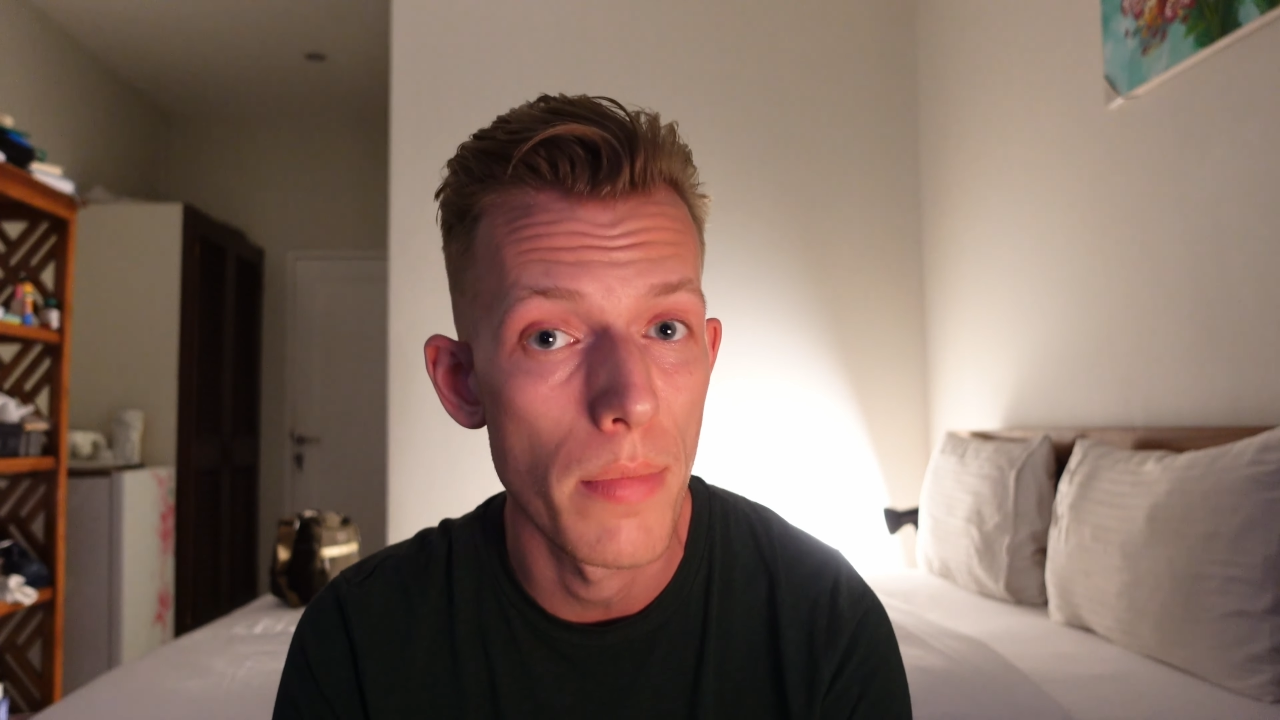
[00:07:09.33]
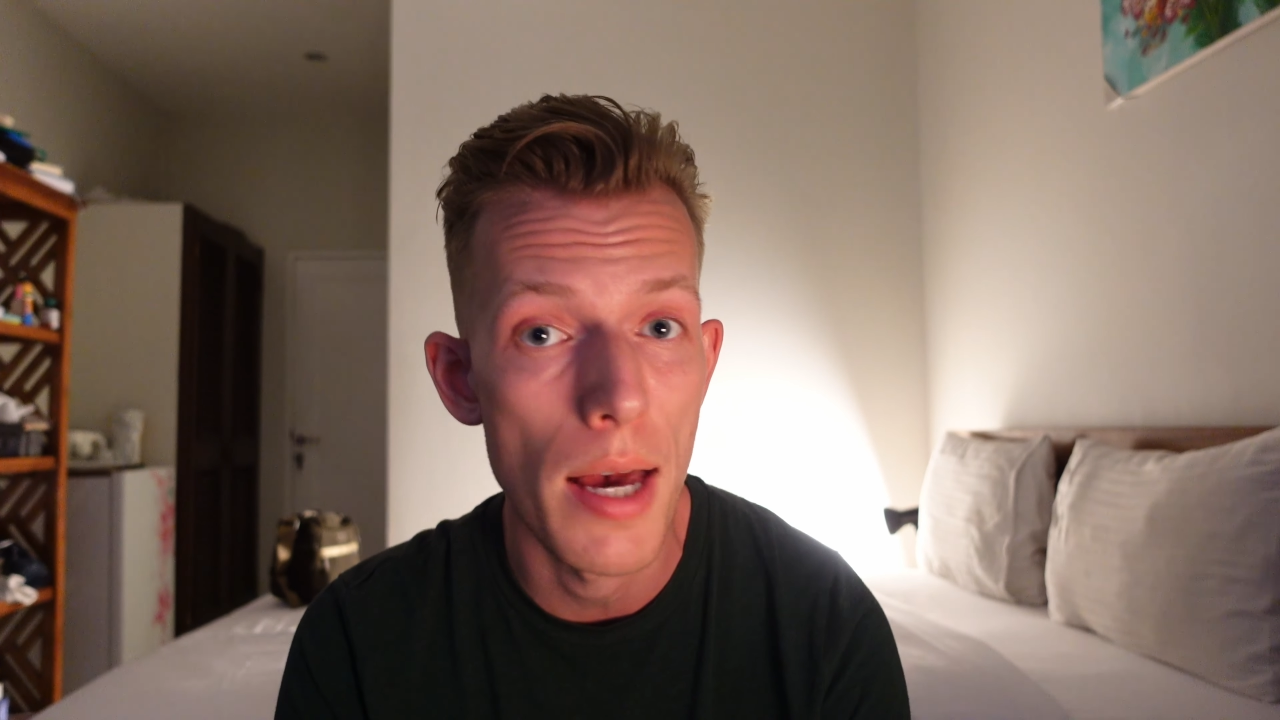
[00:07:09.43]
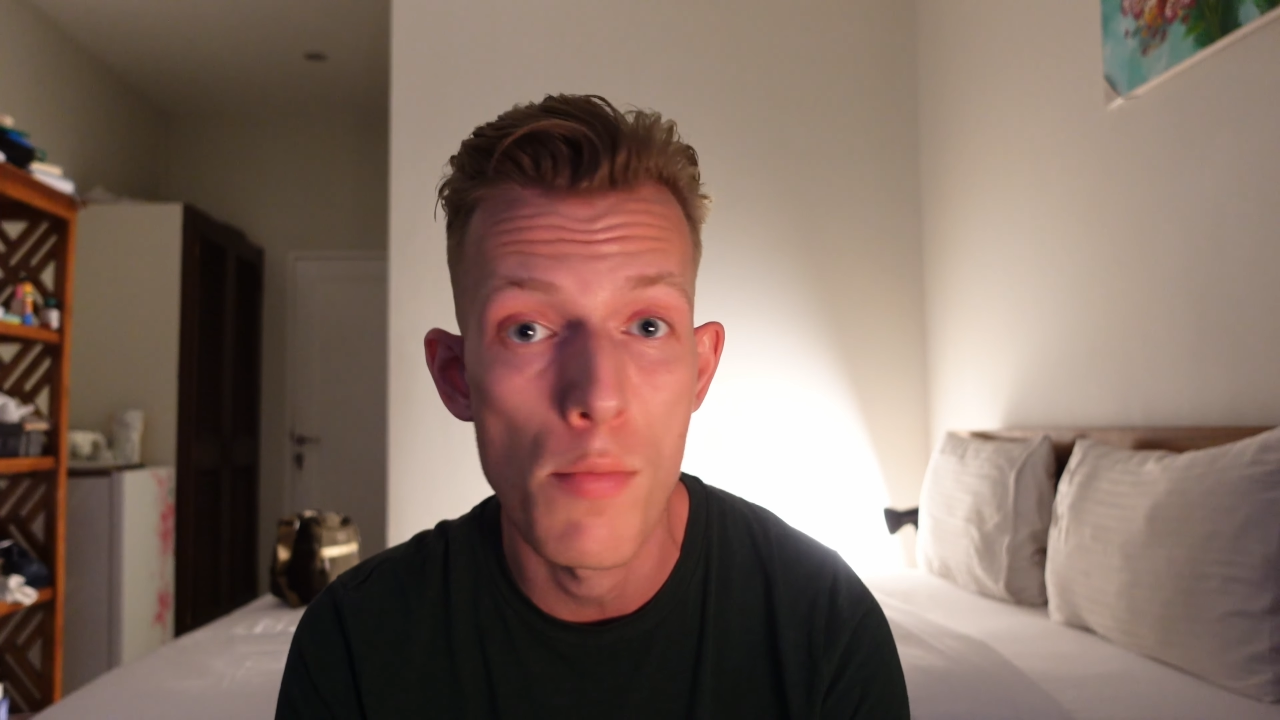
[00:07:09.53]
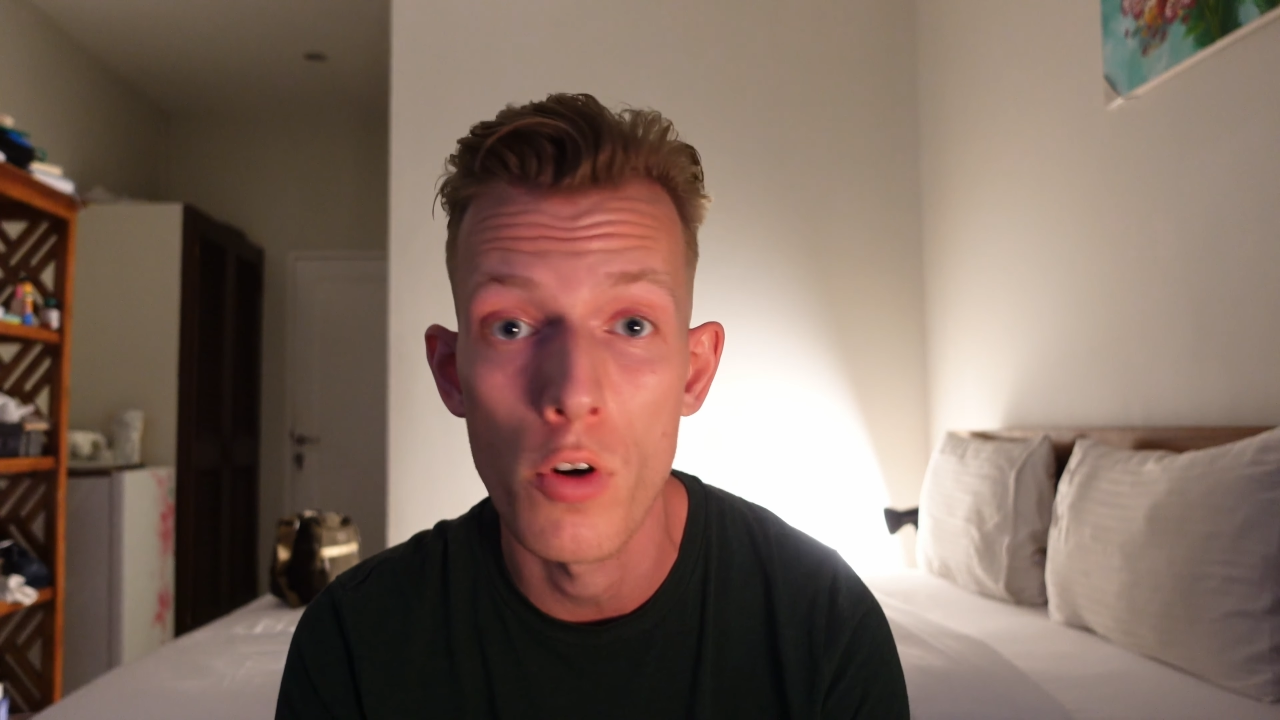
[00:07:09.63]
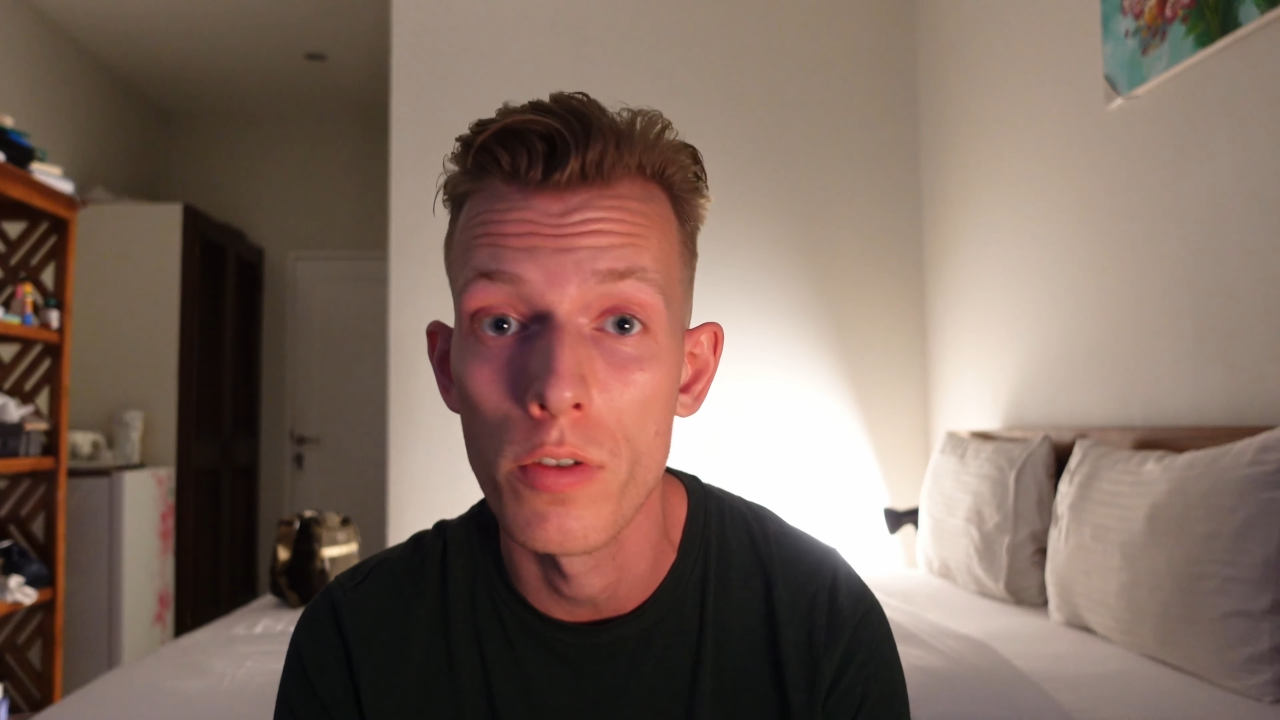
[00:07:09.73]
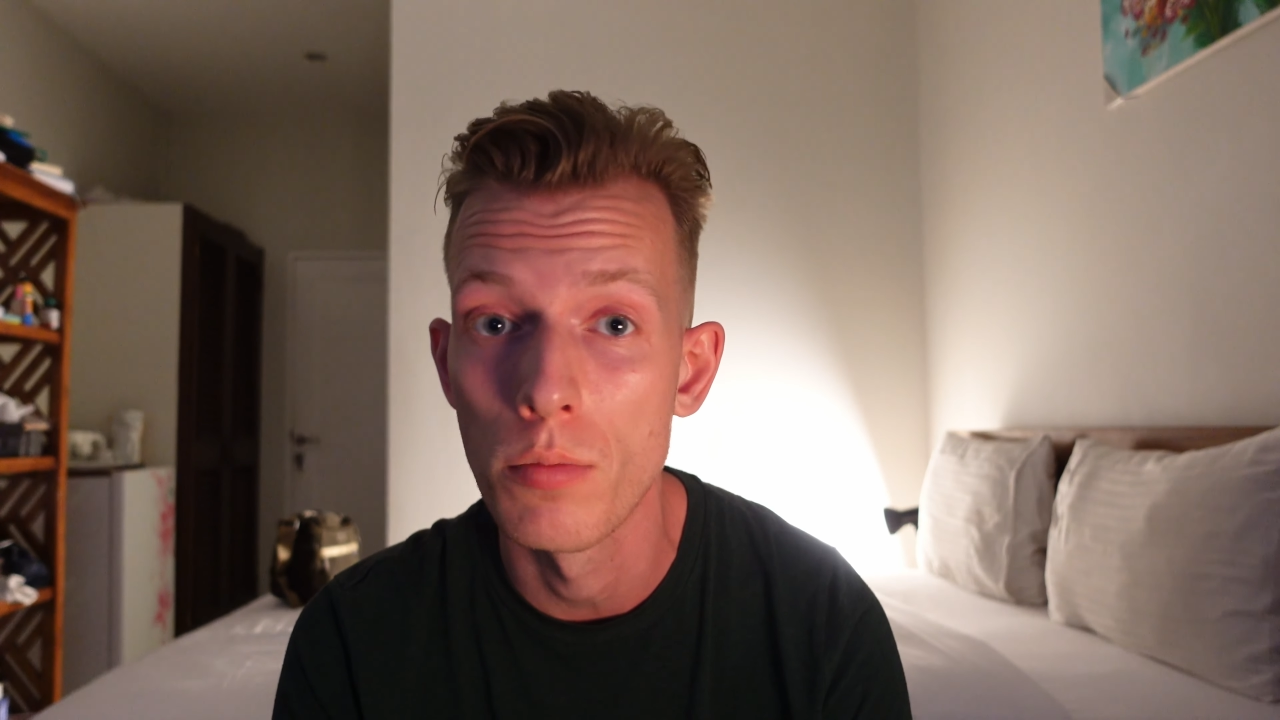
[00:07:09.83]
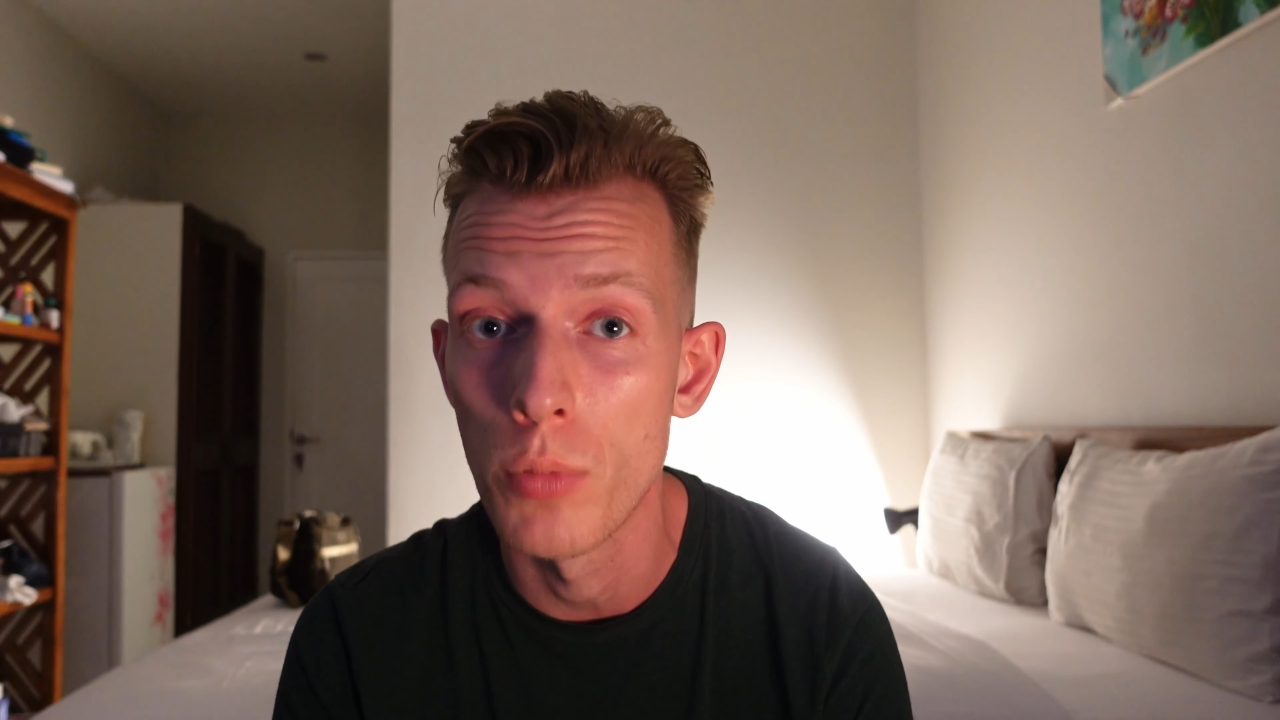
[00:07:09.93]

them or from